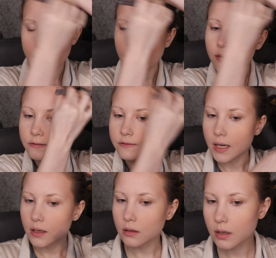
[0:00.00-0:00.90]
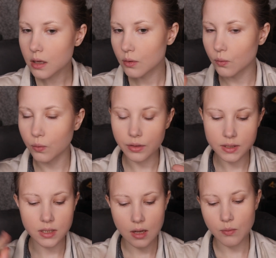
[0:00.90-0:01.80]
And now finally, with the
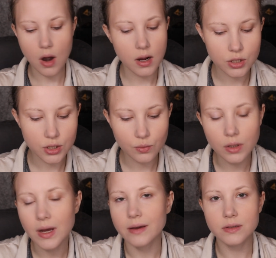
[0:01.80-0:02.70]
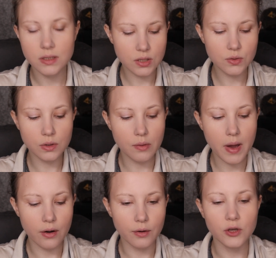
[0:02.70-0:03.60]
same brush, well guys, it doesn't really
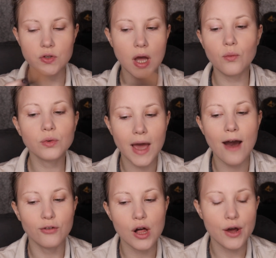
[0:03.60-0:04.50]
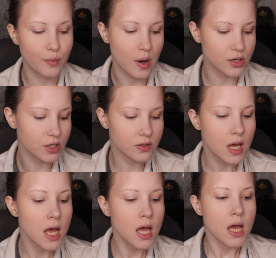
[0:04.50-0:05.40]
matter because I don't really have a lot of brushes.
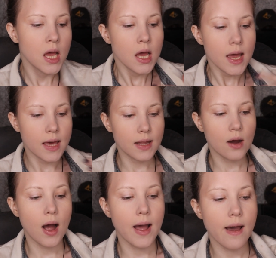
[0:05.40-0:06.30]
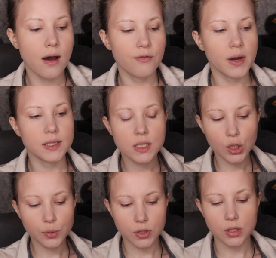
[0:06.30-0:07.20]
And now I have my
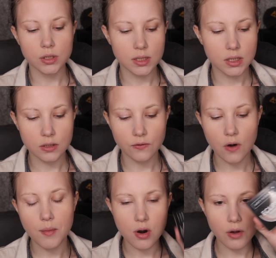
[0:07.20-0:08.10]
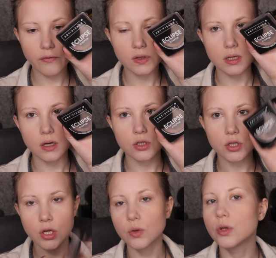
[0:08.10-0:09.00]
sculptor. This is from
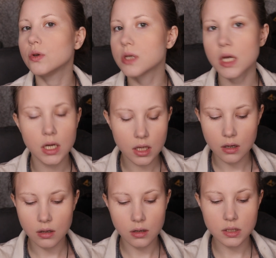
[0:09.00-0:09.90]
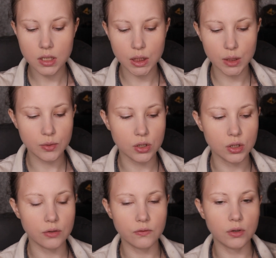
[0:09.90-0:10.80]
Art-visage. You can use any
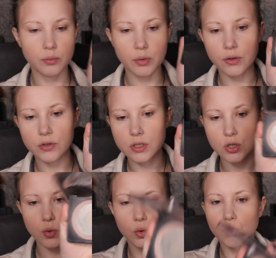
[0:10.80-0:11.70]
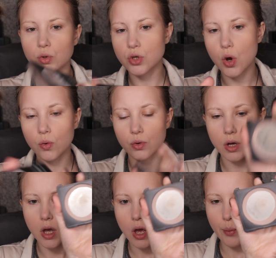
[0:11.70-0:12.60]
sculptor available. This is full tone
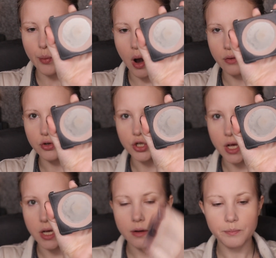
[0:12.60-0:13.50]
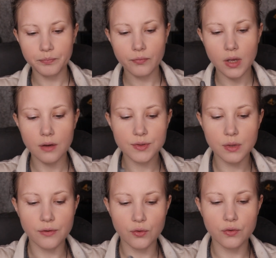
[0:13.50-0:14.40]
brown shade. I have some
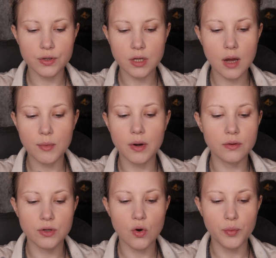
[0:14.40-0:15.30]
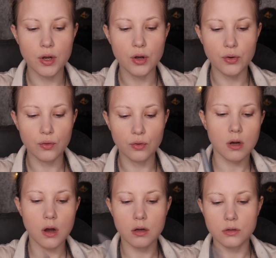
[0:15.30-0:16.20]
leftovers. I'm about to open a new
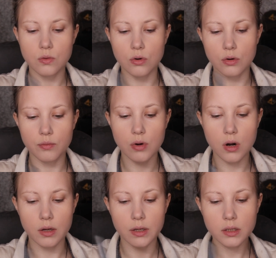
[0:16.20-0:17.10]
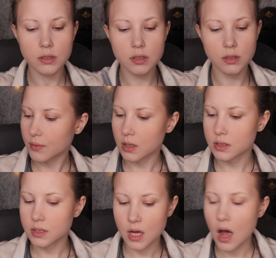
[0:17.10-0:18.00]
contour product.
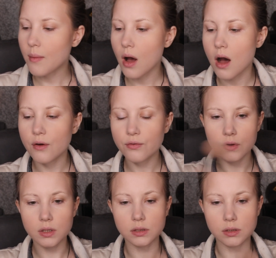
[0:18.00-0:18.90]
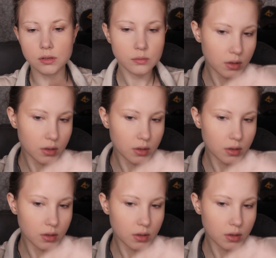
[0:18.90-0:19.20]
Tap off a little